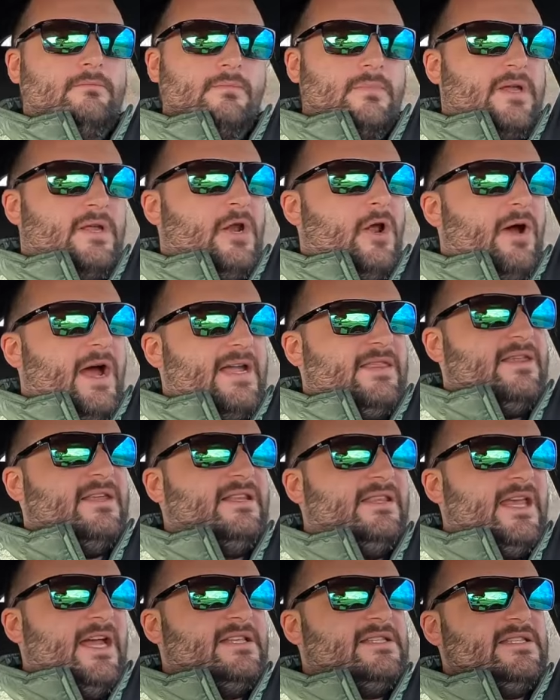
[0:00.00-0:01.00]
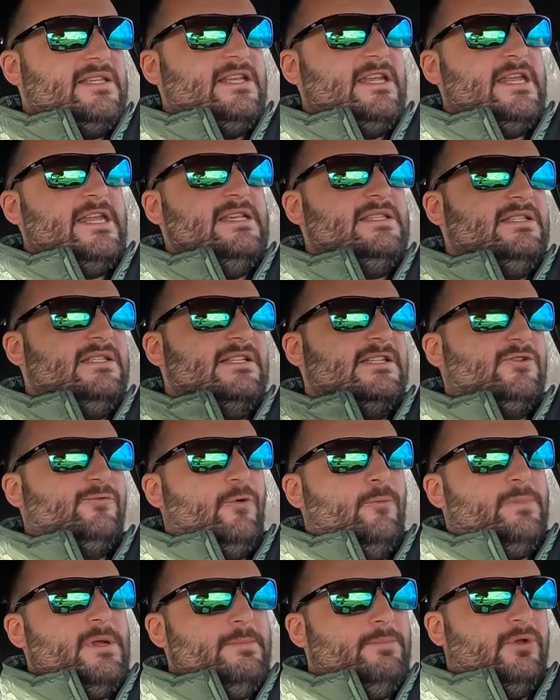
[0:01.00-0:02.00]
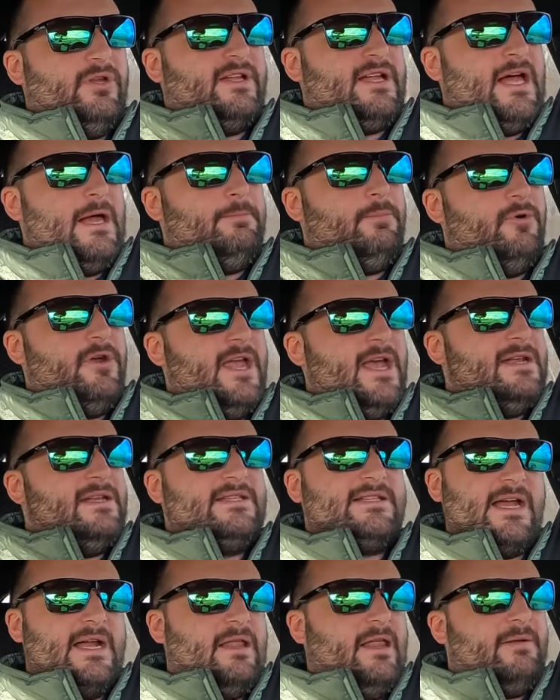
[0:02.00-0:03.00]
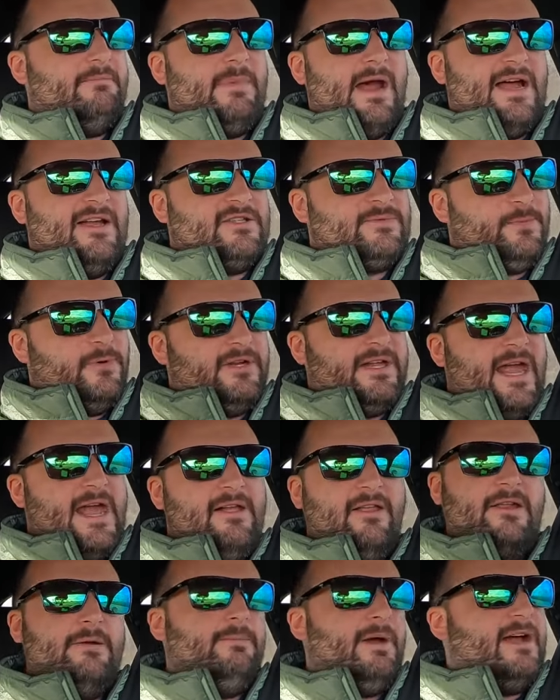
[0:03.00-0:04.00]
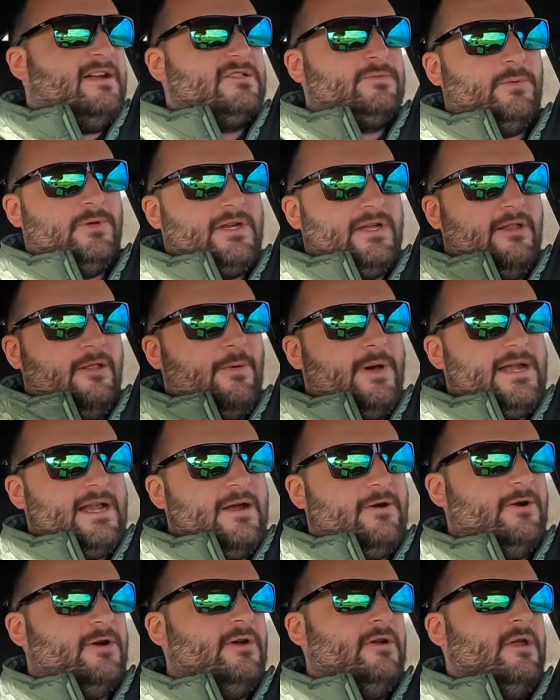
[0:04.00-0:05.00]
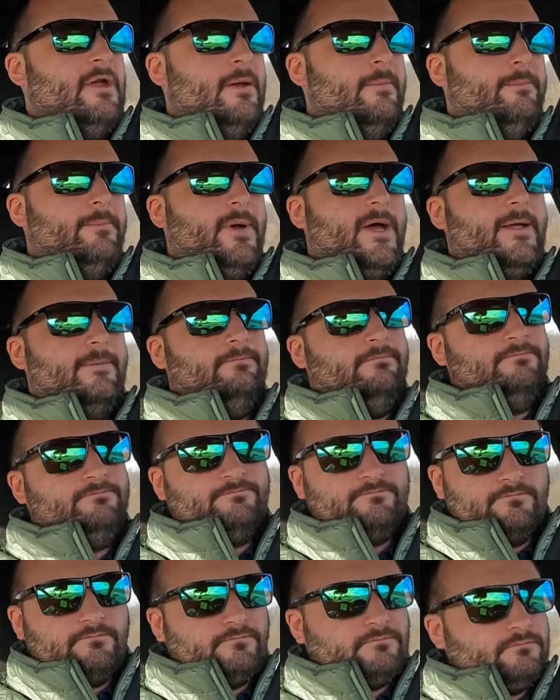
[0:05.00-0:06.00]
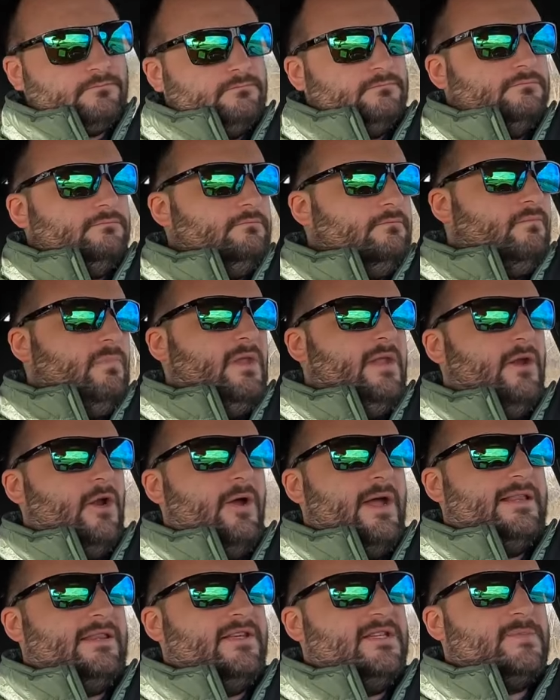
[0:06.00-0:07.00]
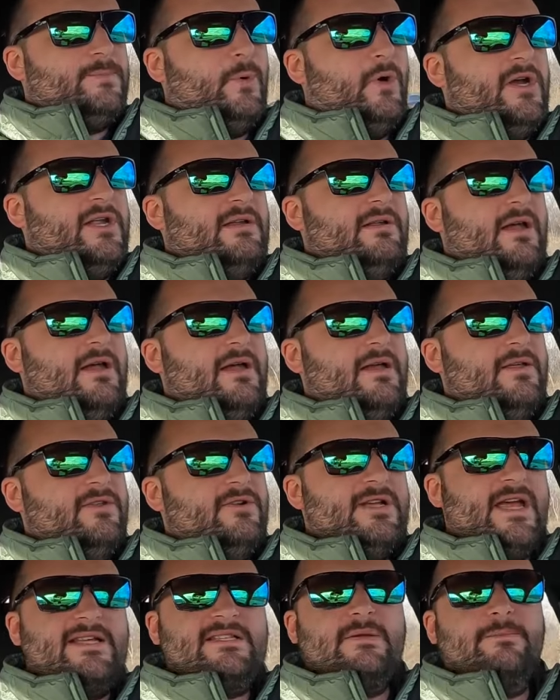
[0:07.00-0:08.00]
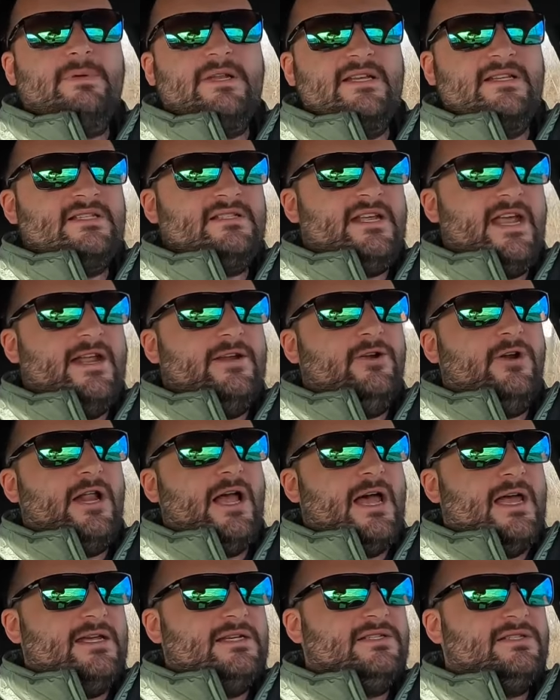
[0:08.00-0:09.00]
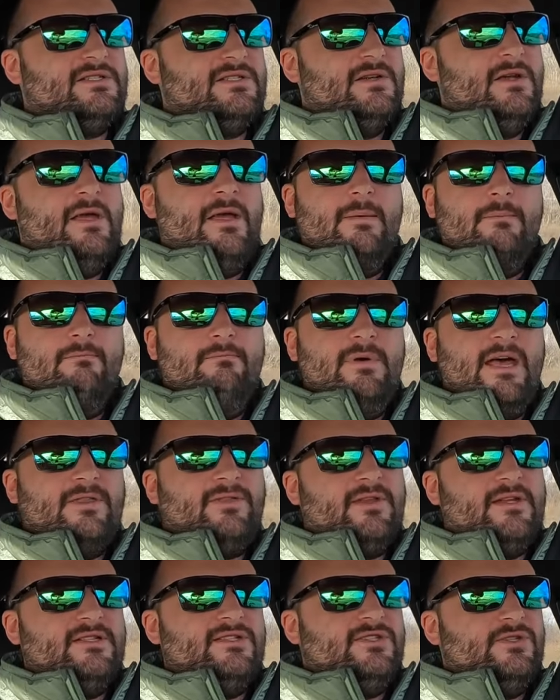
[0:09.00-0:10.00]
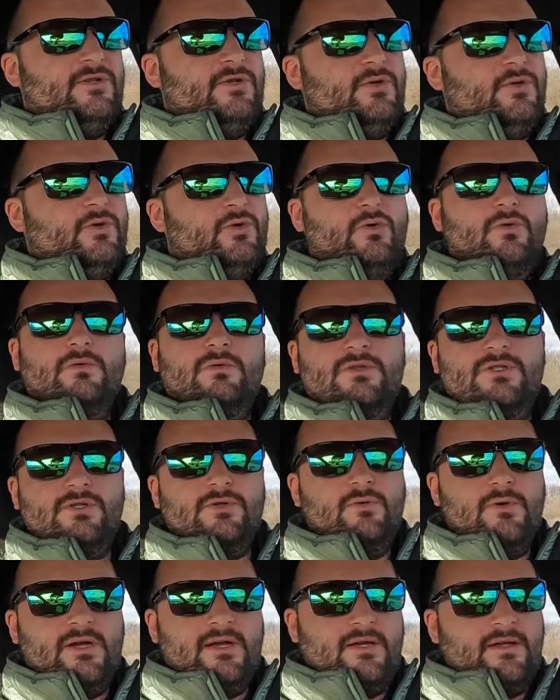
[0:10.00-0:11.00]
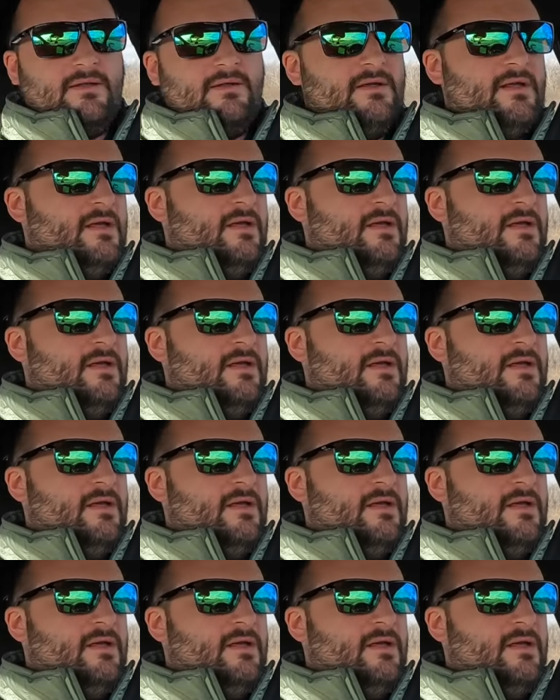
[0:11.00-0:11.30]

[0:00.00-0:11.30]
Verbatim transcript: You know, I think that's the easiest for people to comprehend. It's kind of like miles per gallon, miles per kilowatt hour. But, you know, at this point, uh, there hasn't been a standardized method to, to, uh,